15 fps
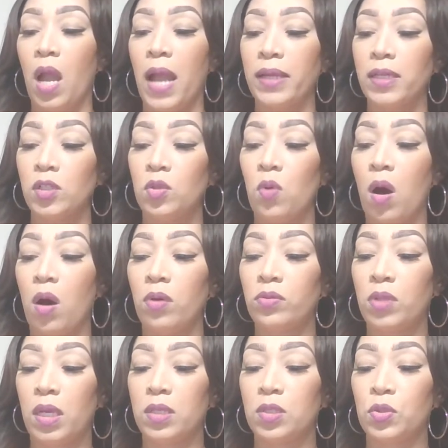I can do all
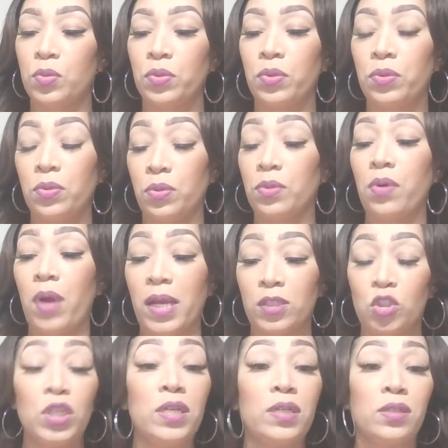things through
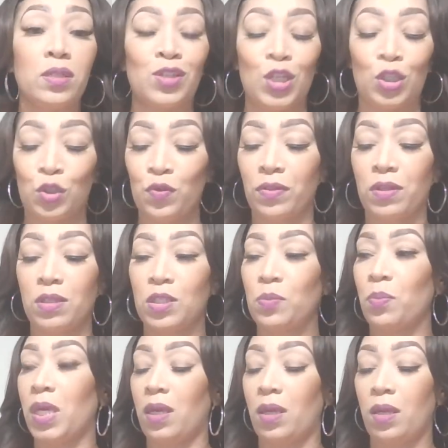Christ Jesus that strengthens
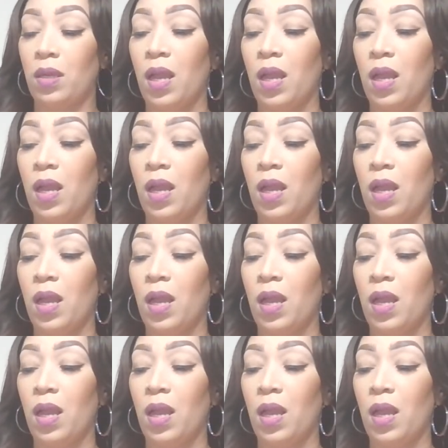me.